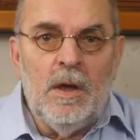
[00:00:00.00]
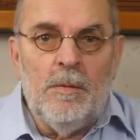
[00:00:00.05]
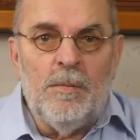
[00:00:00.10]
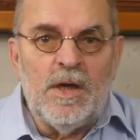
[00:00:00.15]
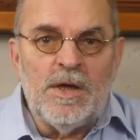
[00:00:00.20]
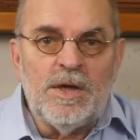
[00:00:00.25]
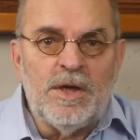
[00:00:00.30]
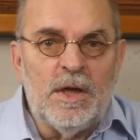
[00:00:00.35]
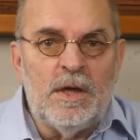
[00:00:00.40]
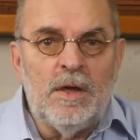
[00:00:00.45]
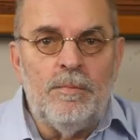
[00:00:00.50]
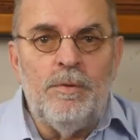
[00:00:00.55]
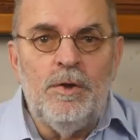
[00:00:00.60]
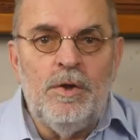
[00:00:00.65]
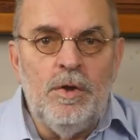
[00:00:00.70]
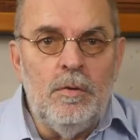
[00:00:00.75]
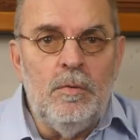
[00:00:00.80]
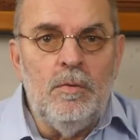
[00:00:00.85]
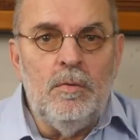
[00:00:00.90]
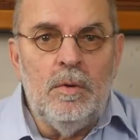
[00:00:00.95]
in my setup
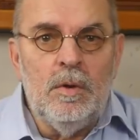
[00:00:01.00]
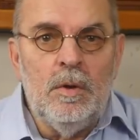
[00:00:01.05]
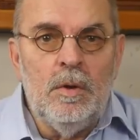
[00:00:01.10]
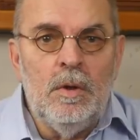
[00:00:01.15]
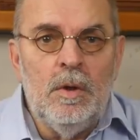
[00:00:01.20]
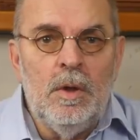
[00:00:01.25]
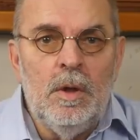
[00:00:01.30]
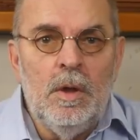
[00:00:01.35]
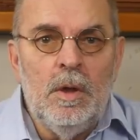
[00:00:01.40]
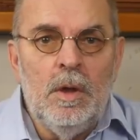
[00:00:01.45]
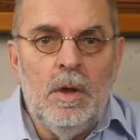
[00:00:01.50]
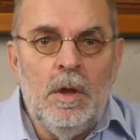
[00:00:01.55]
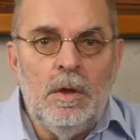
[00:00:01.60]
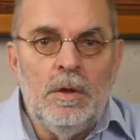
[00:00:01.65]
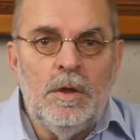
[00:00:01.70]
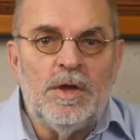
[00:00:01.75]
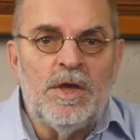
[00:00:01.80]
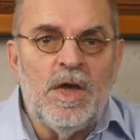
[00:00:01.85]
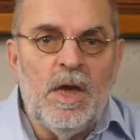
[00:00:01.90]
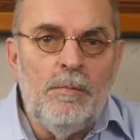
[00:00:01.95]
too.
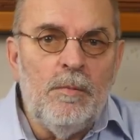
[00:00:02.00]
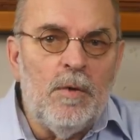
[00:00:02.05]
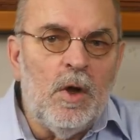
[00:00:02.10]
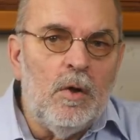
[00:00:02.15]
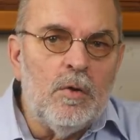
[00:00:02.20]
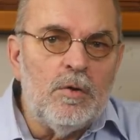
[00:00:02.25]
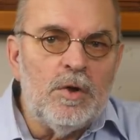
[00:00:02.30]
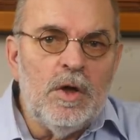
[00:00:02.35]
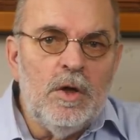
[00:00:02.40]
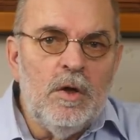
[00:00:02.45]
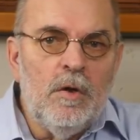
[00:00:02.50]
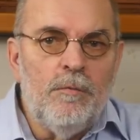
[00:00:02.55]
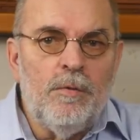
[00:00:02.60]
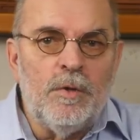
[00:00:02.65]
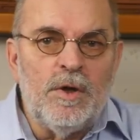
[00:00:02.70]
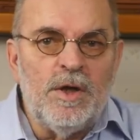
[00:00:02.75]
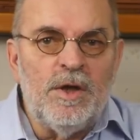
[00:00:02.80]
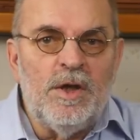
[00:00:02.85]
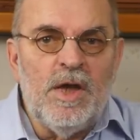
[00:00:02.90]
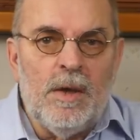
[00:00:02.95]
The same goes
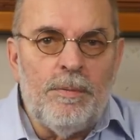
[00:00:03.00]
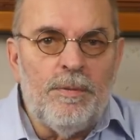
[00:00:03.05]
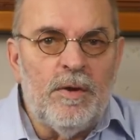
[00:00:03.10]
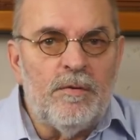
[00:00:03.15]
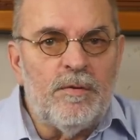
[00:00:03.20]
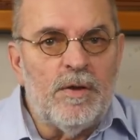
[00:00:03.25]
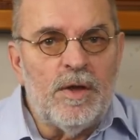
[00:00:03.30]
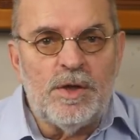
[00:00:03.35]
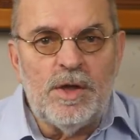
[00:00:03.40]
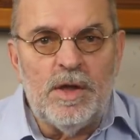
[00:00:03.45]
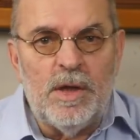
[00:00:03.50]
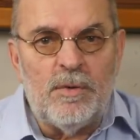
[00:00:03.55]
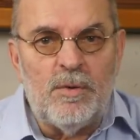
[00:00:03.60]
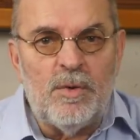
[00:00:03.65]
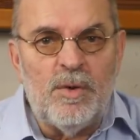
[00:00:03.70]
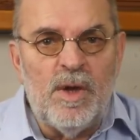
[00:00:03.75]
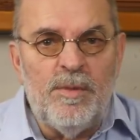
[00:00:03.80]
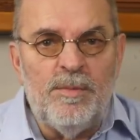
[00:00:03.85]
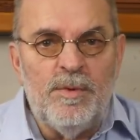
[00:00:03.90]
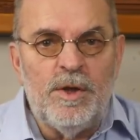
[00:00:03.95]
for the depth of the
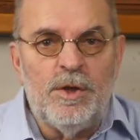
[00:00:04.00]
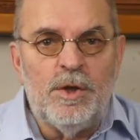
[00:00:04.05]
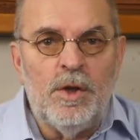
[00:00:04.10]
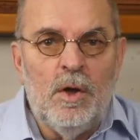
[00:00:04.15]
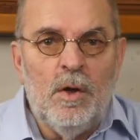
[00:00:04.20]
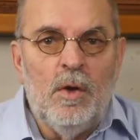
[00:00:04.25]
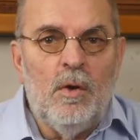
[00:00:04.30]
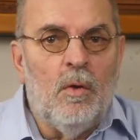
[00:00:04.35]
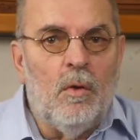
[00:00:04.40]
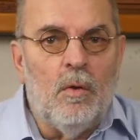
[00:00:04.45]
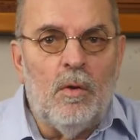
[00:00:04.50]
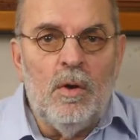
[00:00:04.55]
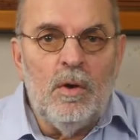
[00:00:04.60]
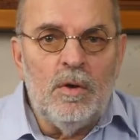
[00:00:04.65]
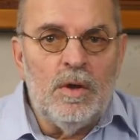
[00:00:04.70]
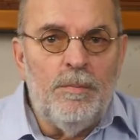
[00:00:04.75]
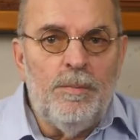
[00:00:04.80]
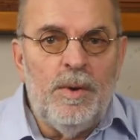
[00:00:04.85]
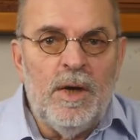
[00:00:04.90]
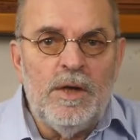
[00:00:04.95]
stereo image or
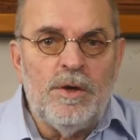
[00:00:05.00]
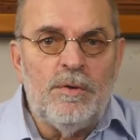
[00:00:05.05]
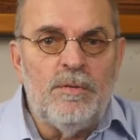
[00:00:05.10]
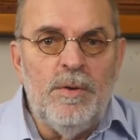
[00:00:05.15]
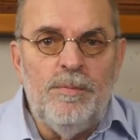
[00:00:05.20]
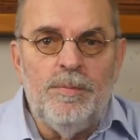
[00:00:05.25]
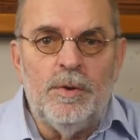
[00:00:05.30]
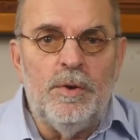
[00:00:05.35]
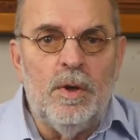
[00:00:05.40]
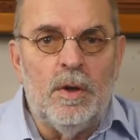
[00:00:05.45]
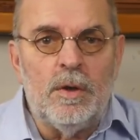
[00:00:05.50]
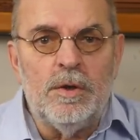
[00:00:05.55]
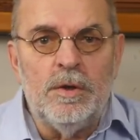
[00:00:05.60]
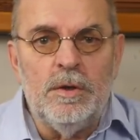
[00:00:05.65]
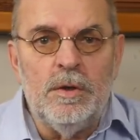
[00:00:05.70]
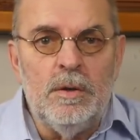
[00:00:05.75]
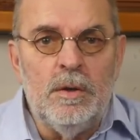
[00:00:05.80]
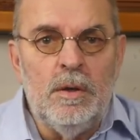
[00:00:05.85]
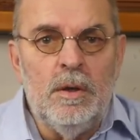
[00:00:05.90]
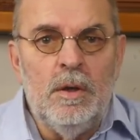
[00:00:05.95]
the bass
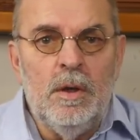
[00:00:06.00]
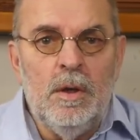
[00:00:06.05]
reproduction.